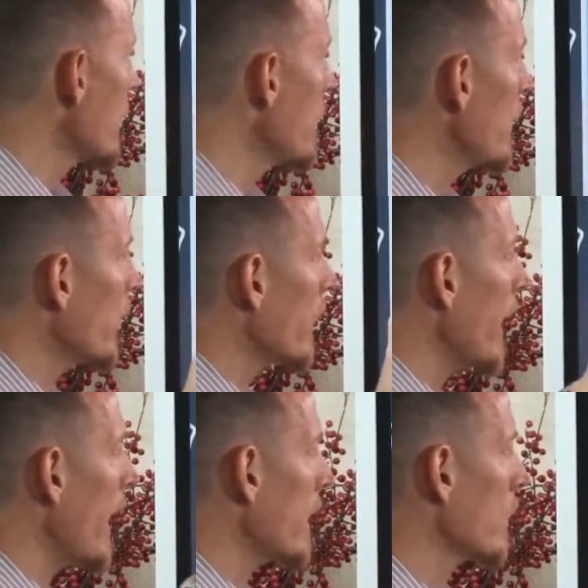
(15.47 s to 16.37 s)
some different
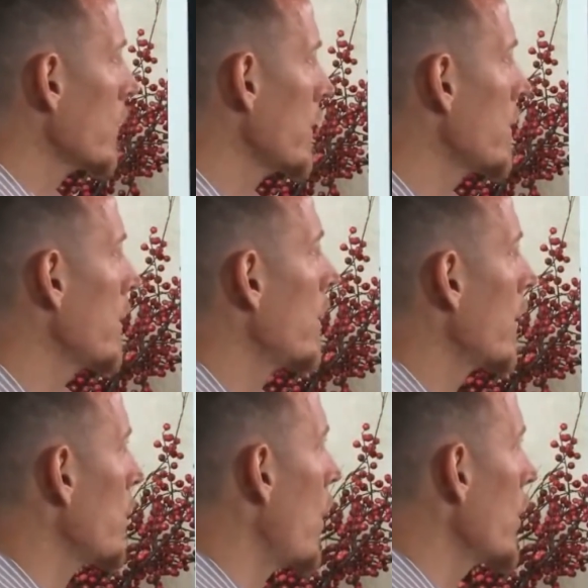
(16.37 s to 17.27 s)
categories
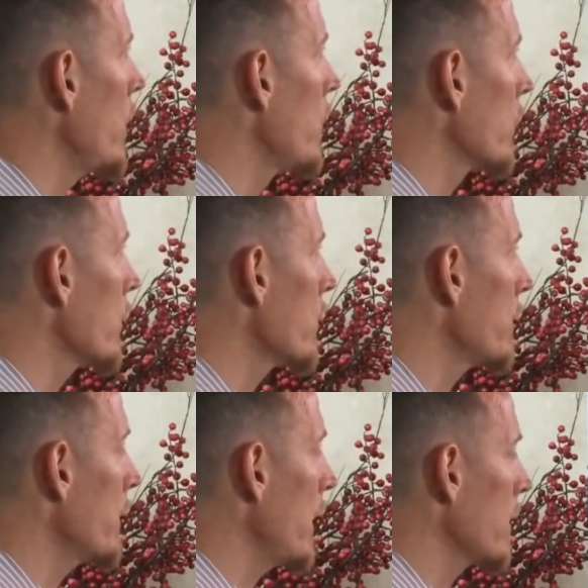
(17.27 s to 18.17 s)
here and walk you through
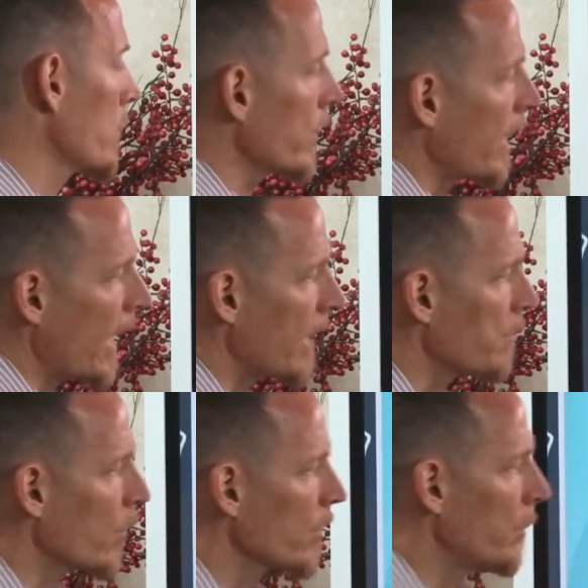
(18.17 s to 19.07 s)
some things. And we're going to
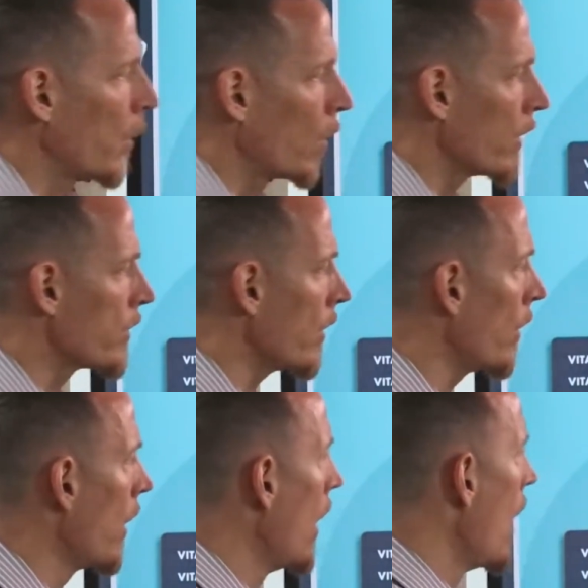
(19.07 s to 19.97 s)
add more to the board.
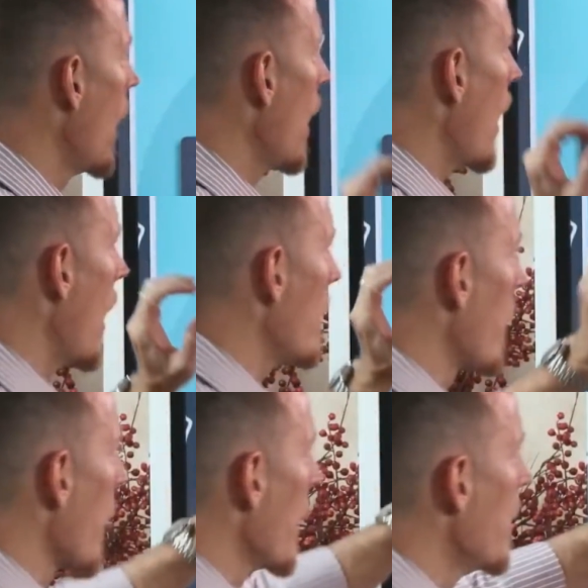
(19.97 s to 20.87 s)
So
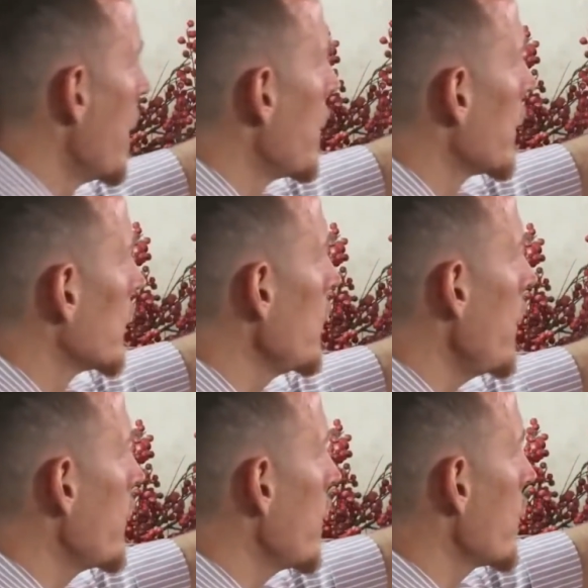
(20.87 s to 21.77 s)
um,
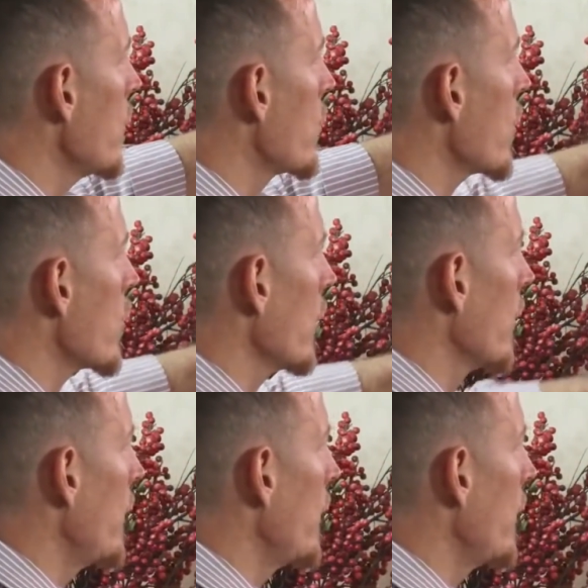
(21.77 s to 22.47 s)
gluten-induced nutritional